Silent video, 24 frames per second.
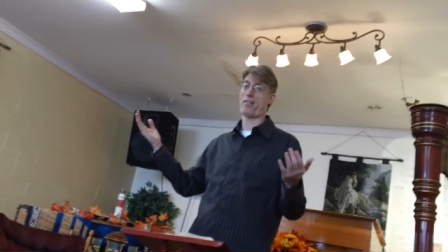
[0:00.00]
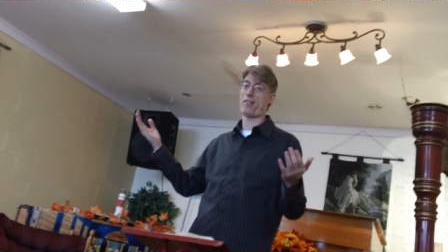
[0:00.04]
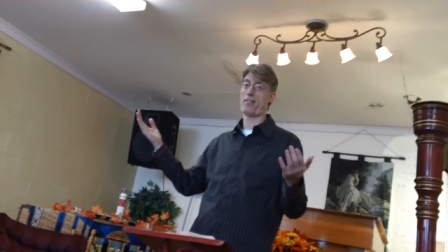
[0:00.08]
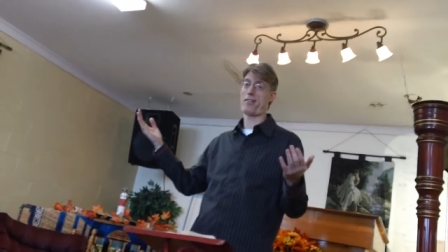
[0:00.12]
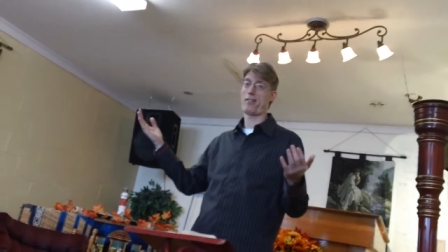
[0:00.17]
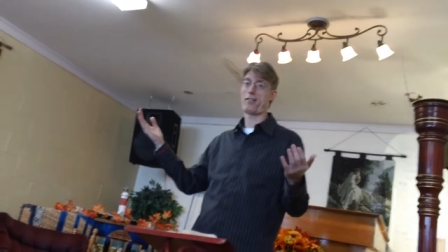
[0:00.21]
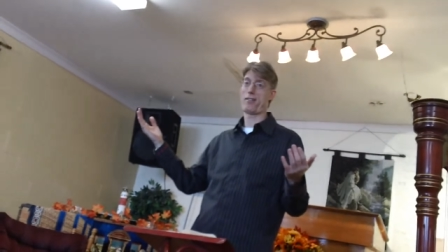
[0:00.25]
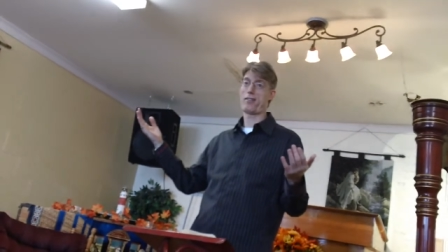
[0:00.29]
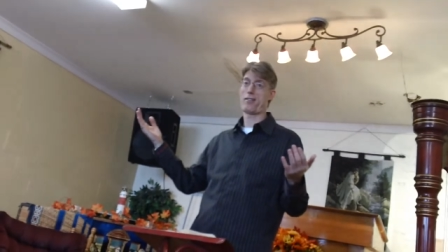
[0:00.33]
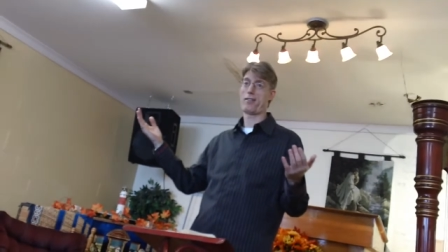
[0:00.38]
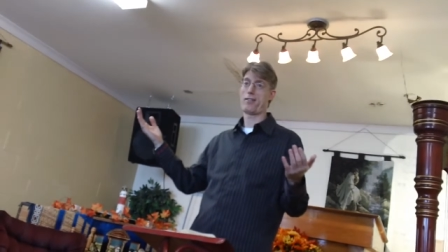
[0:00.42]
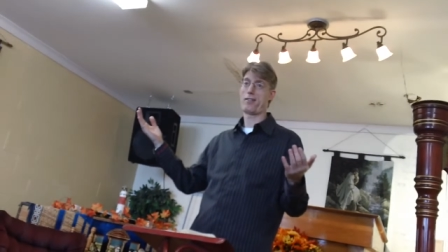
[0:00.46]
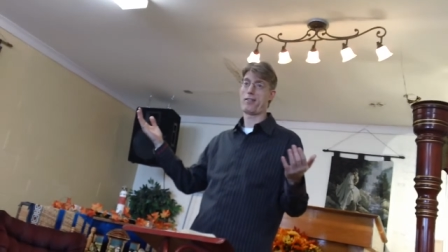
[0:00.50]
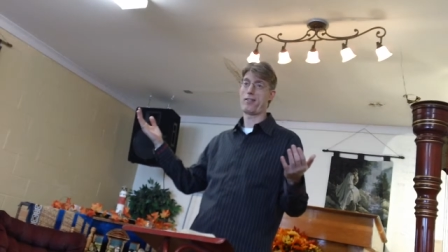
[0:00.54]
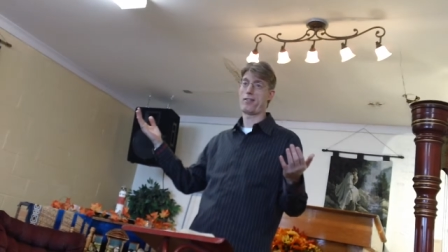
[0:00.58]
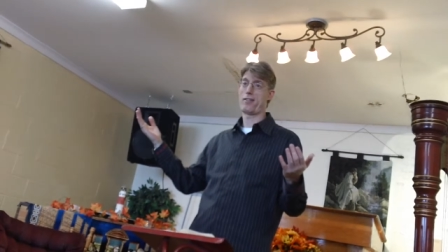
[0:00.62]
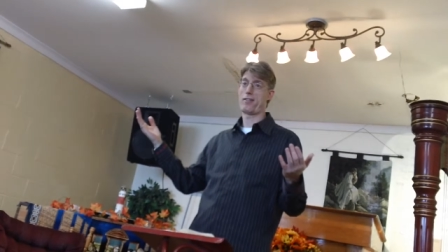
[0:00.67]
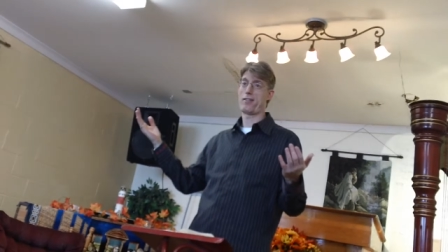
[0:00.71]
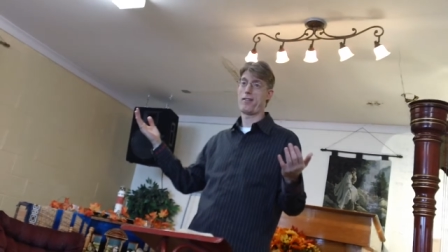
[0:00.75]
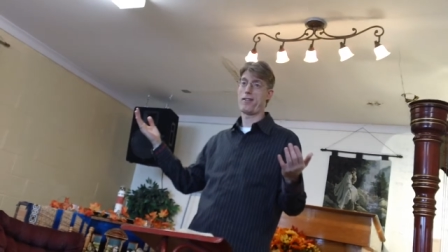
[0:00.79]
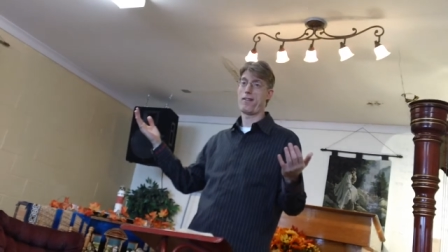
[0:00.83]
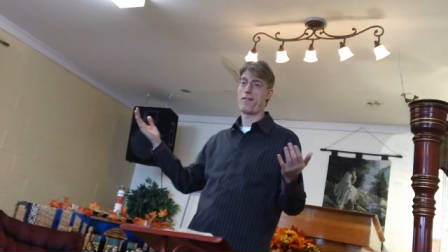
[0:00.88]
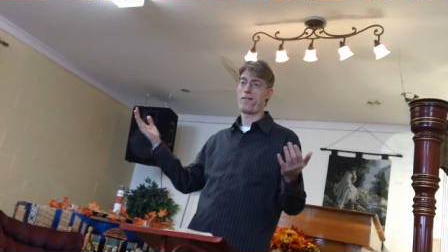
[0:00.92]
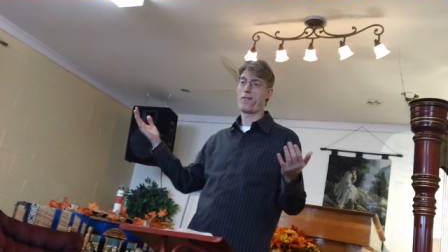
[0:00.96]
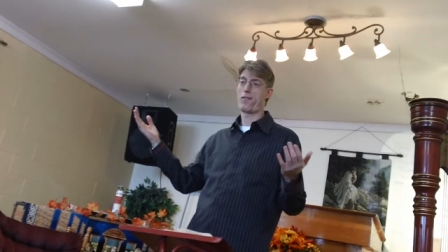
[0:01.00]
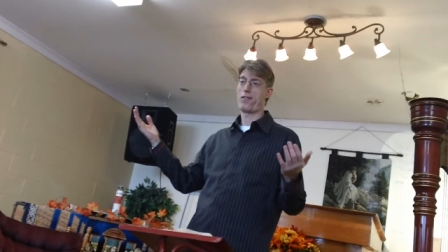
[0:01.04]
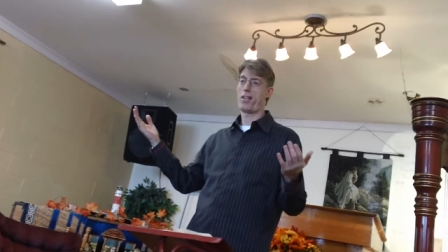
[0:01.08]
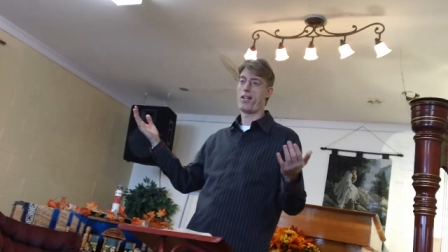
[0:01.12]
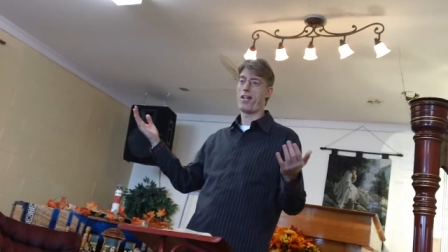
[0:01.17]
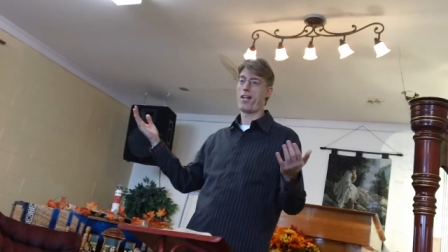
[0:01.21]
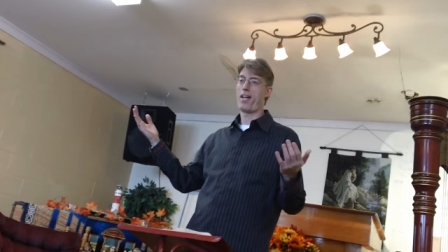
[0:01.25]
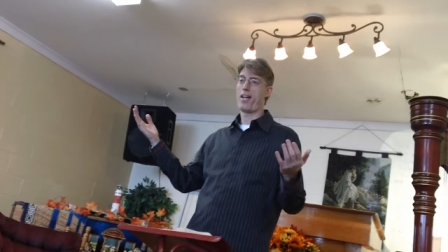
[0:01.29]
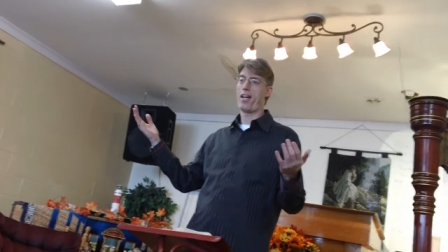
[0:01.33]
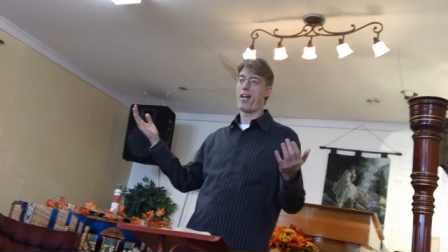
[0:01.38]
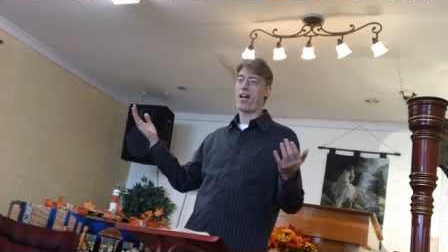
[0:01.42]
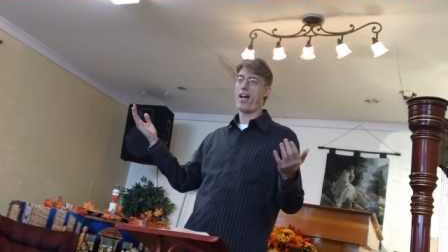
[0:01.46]
Has a
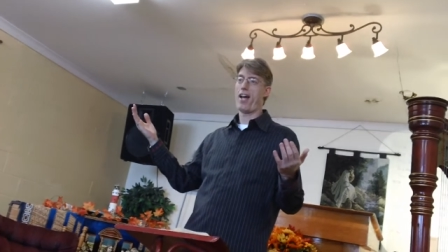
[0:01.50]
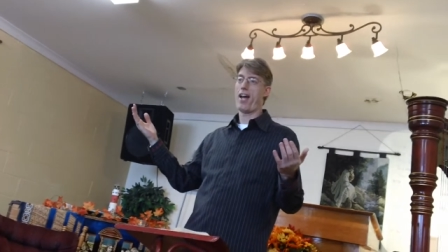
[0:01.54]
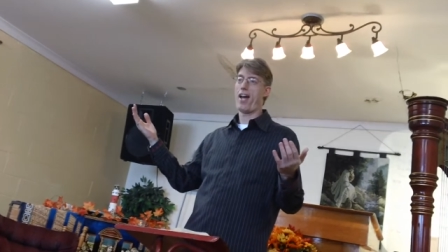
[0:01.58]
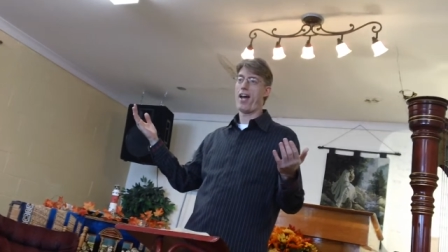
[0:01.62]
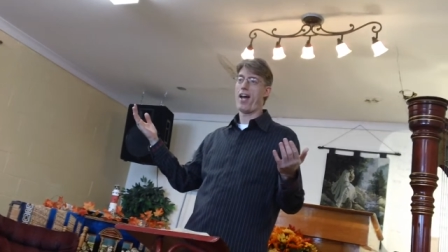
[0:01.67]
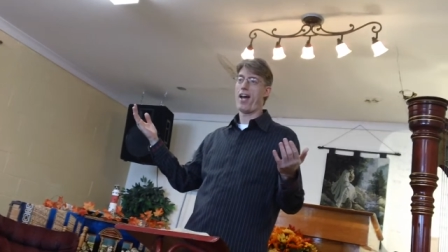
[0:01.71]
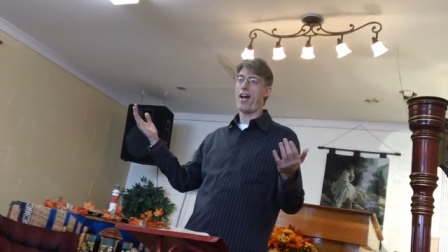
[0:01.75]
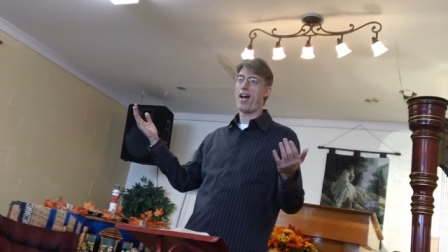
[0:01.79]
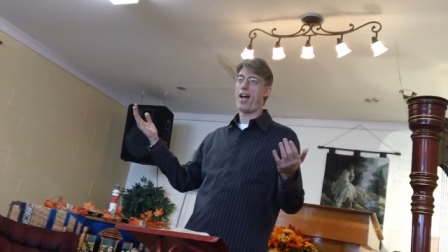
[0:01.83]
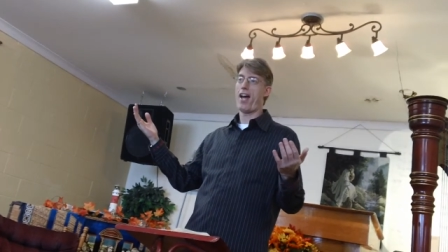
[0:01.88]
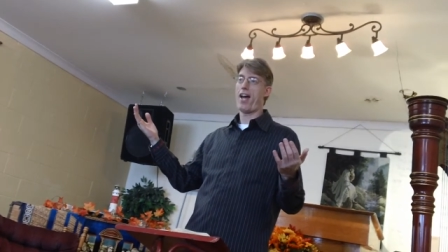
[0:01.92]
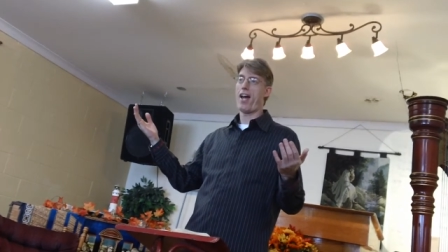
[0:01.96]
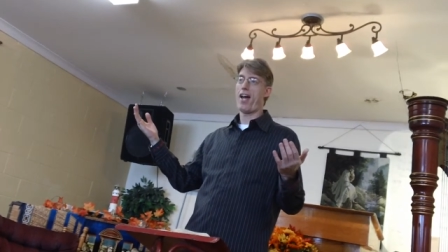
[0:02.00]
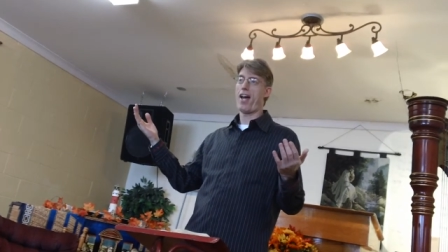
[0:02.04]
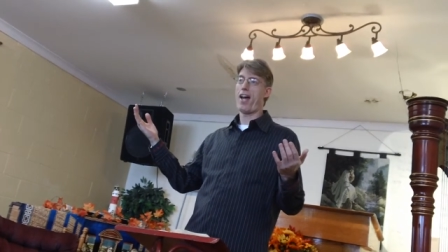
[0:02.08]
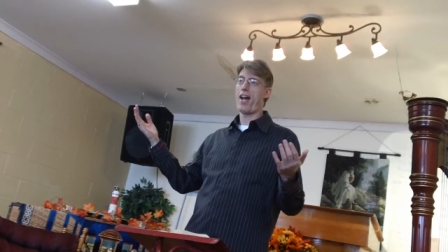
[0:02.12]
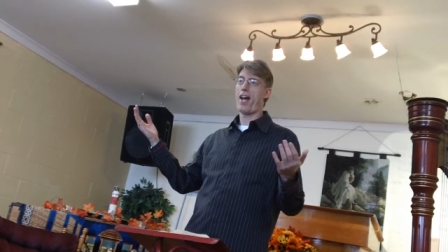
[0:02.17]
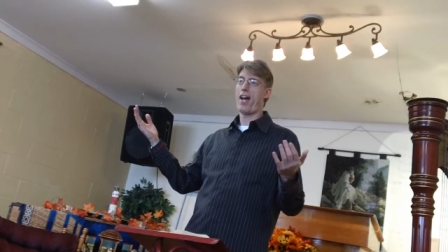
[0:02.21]
plan, yes, Lord.